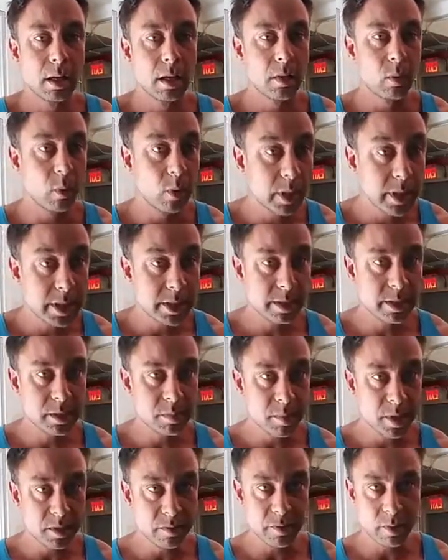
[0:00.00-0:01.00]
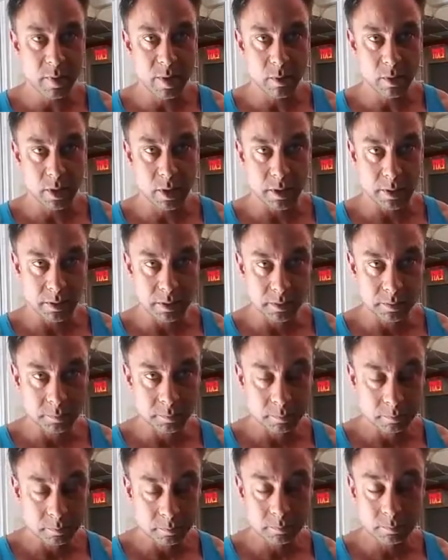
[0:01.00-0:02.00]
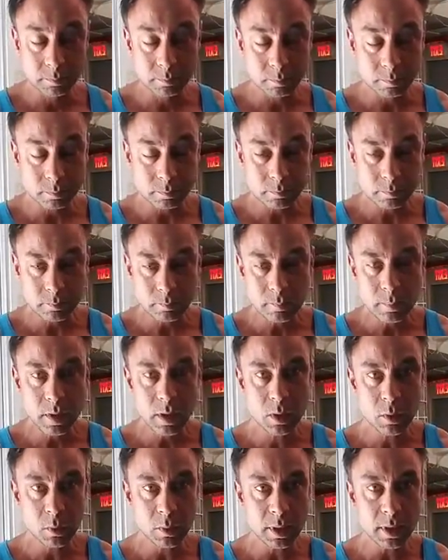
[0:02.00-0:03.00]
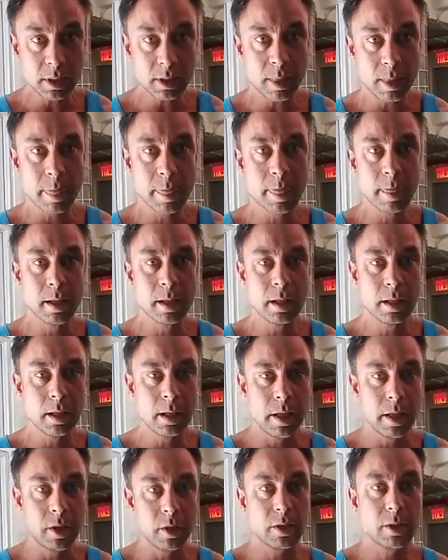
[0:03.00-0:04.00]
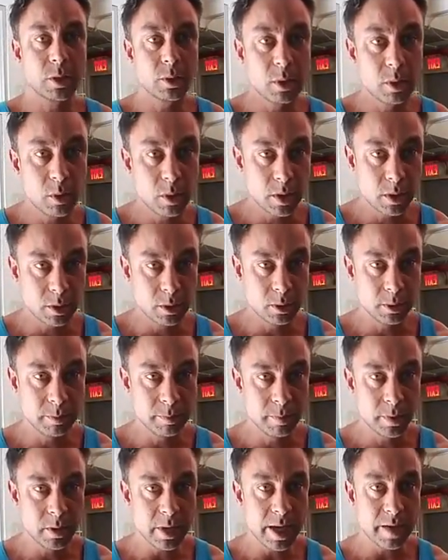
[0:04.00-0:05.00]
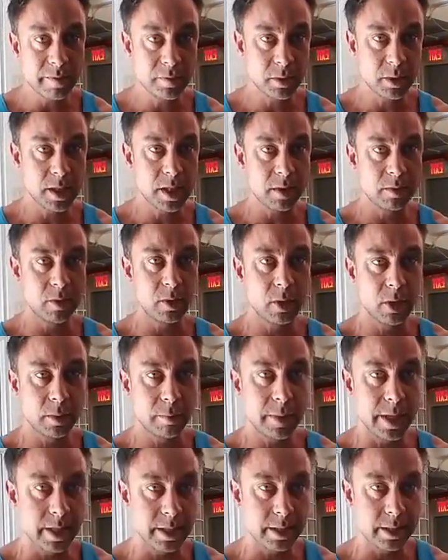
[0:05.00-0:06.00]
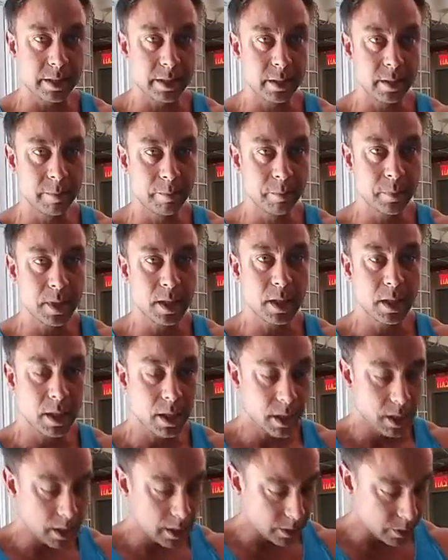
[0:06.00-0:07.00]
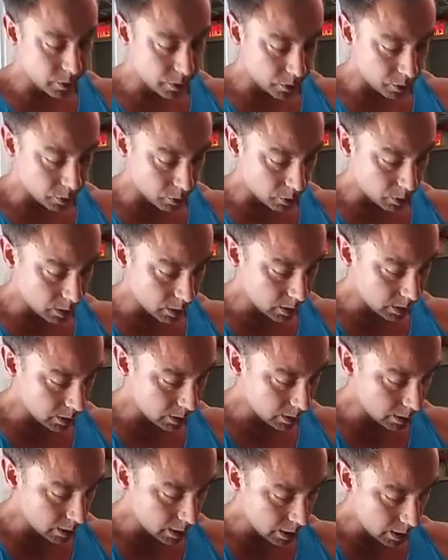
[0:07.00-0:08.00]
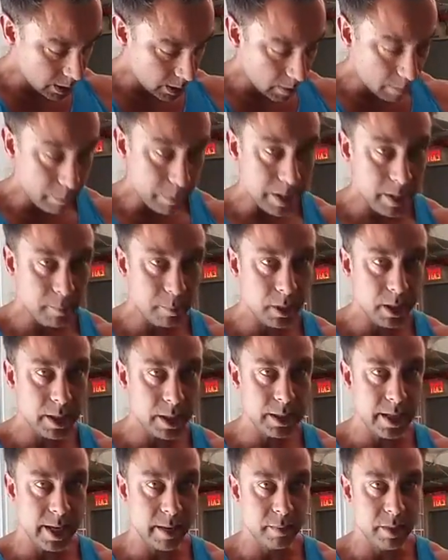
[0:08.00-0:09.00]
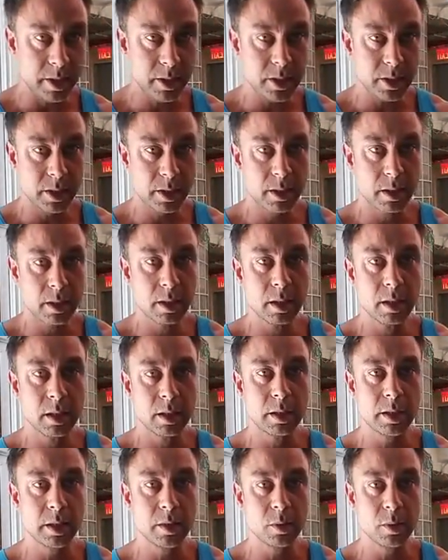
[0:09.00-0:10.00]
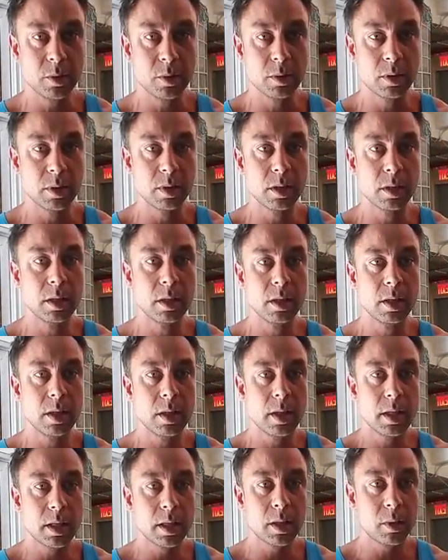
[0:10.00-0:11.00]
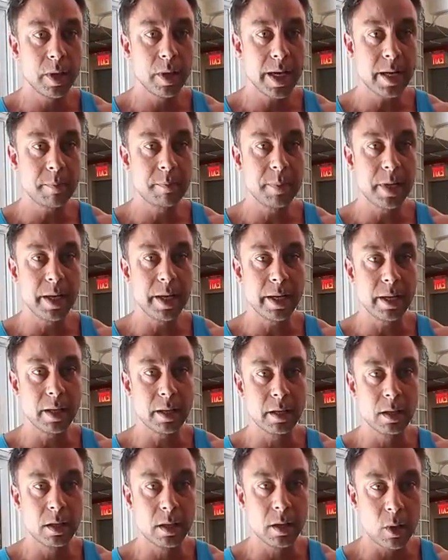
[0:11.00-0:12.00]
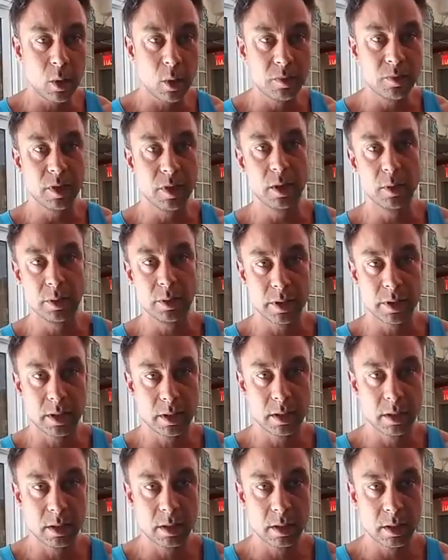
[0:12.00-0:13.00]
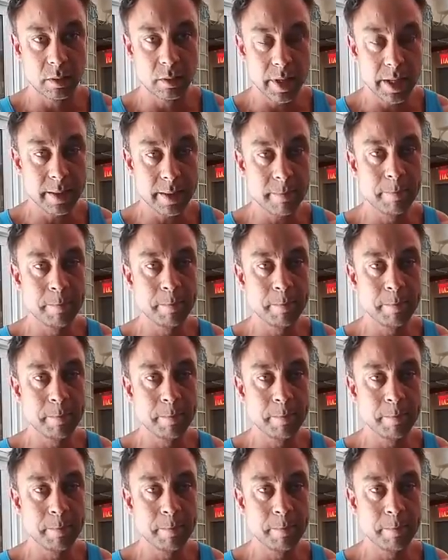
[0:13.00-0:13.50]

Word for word: What does this mean for my workout? Well, in order to grow, you have to cover all bases. So metabolic damage you create by overload, right?